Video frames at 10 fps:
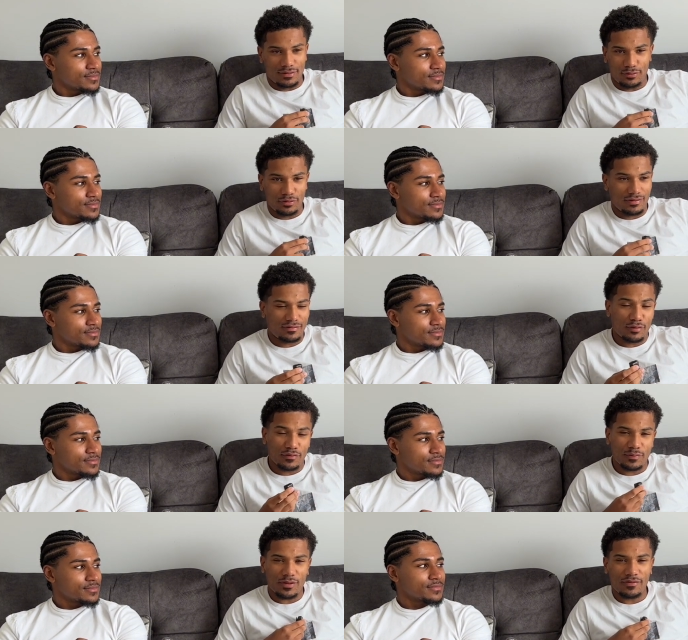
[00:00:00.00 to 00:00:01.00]
Speaker 1: all all of
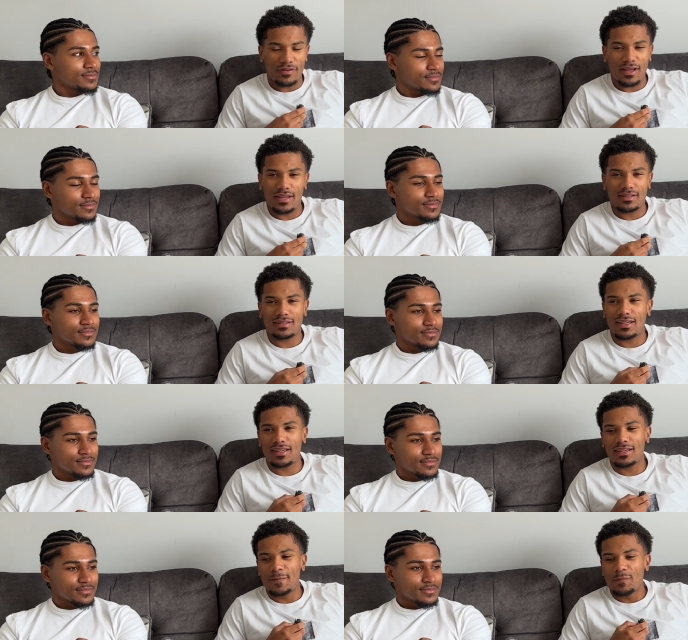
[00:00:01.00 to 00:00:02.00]
them can fight, and it's like
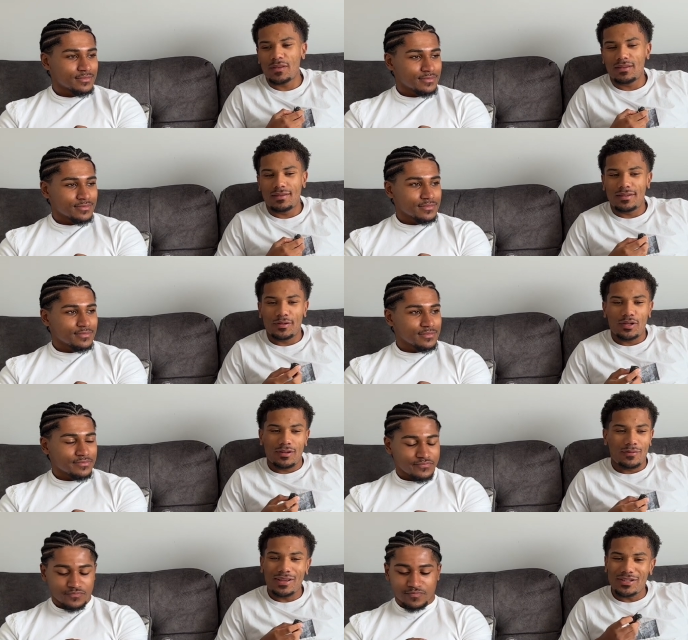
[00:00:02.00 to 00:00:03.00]

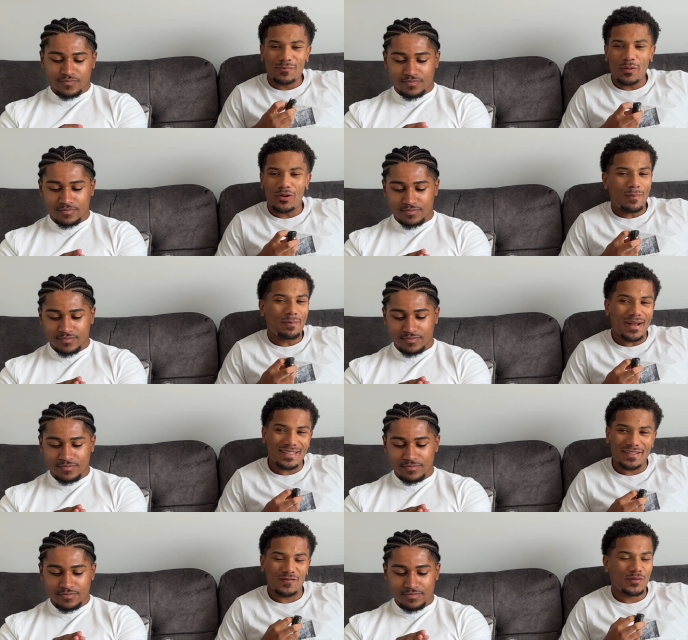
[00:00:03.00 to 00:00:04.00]
we can just build a
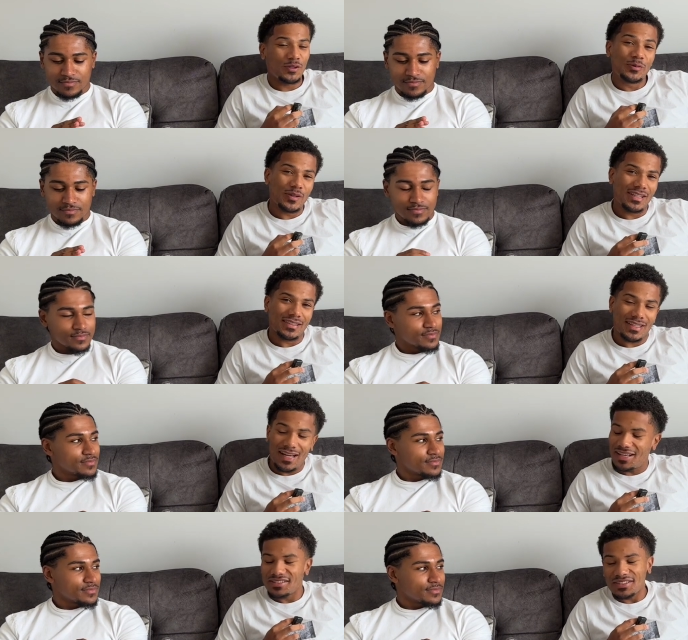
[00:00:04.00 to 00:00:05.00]
massive group of these
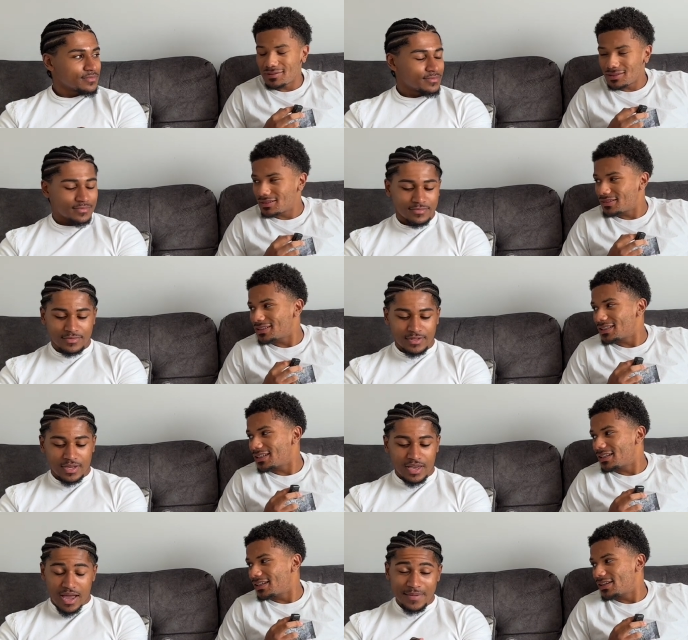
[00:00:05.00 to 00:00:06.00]
guys. It's gonna be so sick.
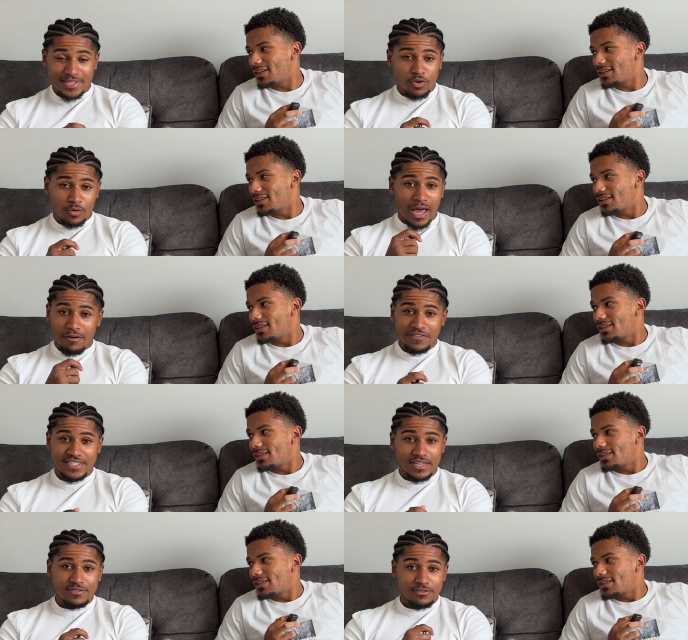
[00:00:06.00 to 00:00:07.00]
Speaker 2: I mean, it's called alpha
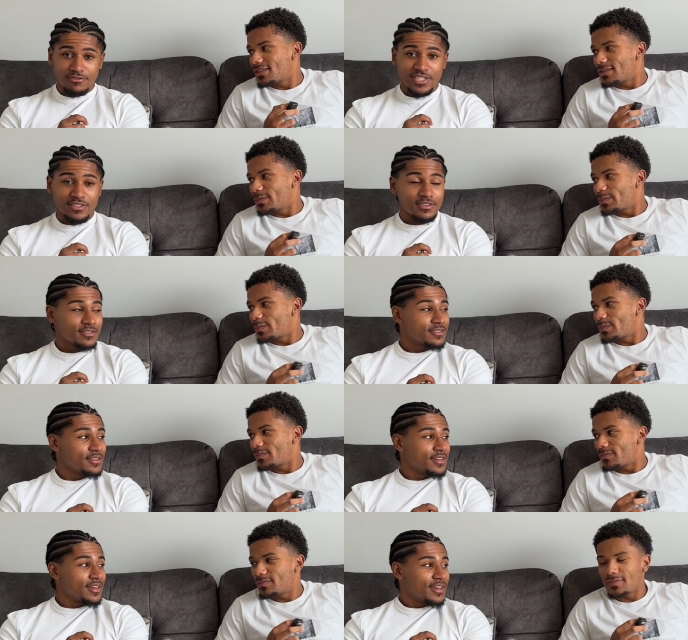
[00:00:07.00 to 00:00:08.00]
sets for a reason.
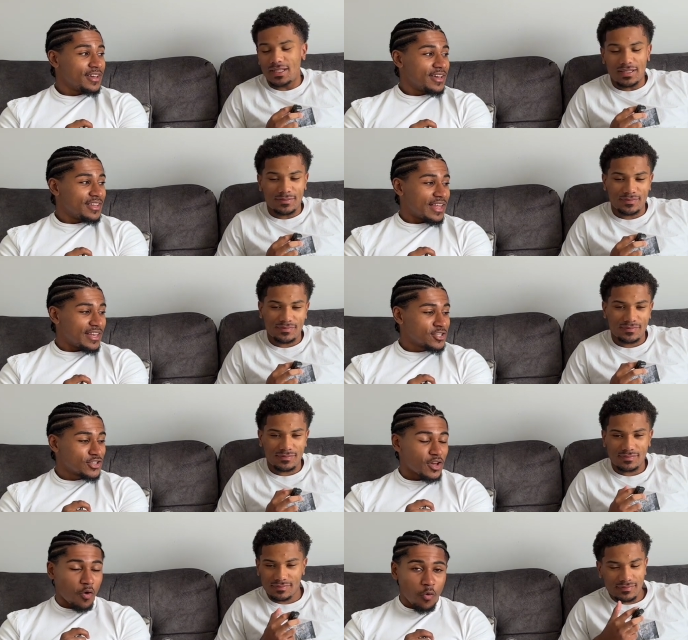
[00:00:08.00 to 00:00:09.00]
Yeah. Like
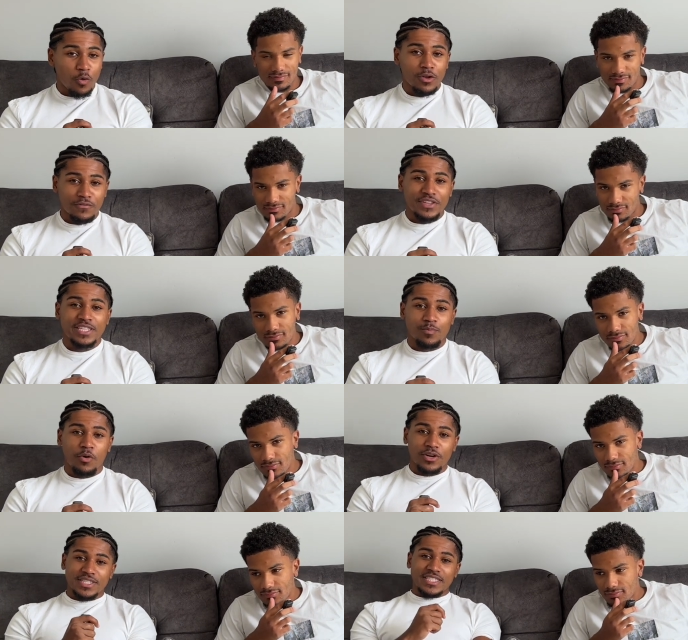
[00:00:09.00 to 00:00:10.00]
literally all of these
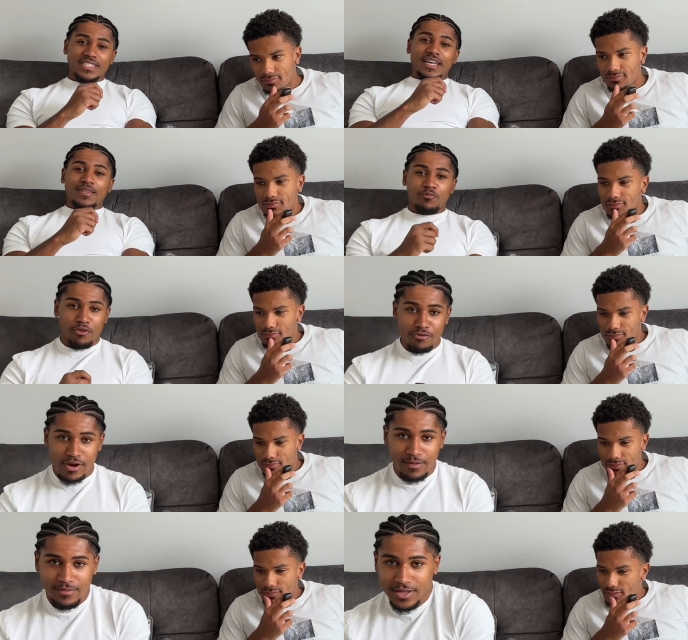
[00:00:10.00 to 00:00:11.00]
boys inside the
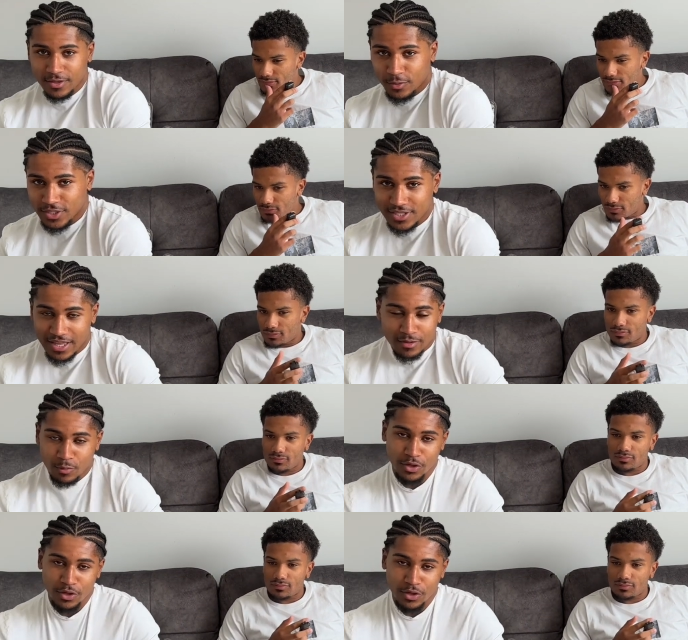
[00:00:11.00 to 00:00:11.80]
program. Like there wasn't like we're